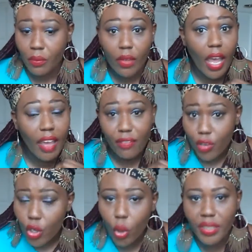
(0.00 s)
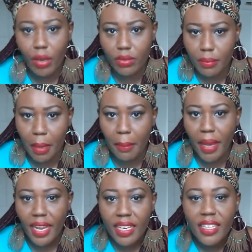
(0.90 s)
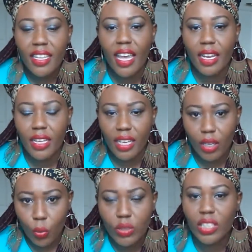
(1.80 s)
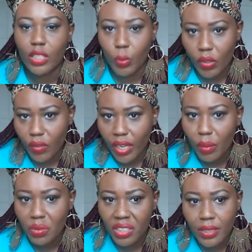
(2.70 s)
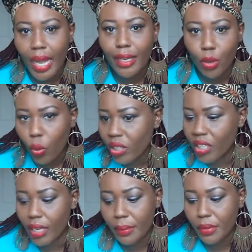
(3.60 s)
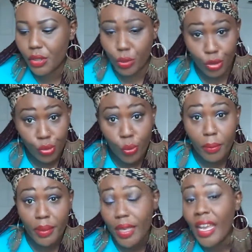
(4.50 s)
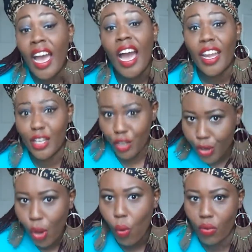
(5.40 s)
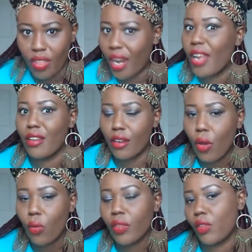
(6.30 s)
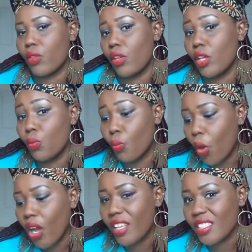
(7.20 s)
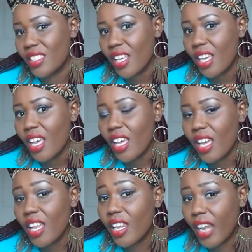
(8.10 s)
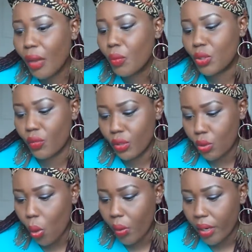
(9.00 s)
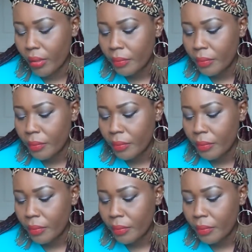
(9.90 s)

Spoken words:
I have no doubt in my mind that EKEGUSII is one of the languages. I don't need anyone to assure me. I know that it was a language of the Torah.